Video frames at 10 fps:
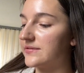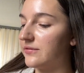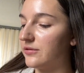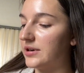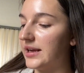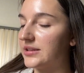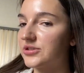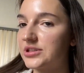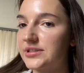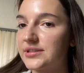four
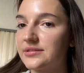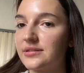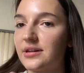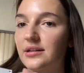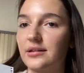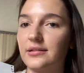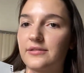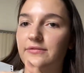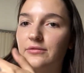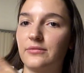energies,
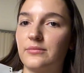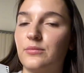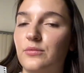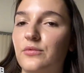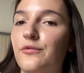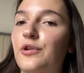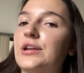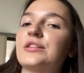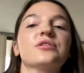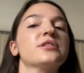colorful 4
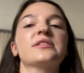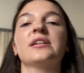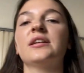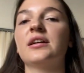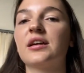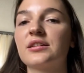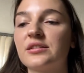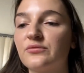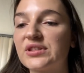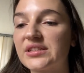energies, and
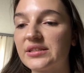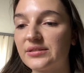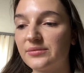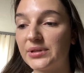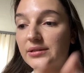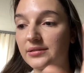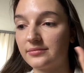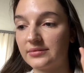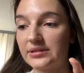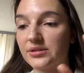with big
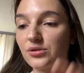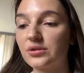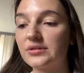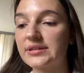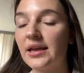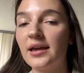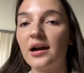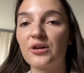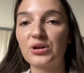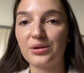circles,
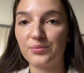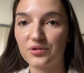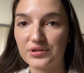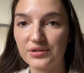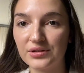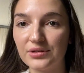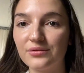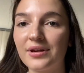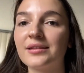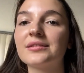are really important to you,
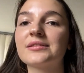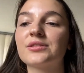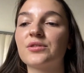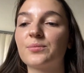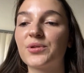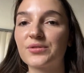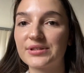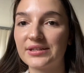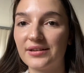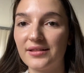and it's your
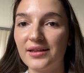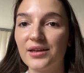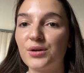personal.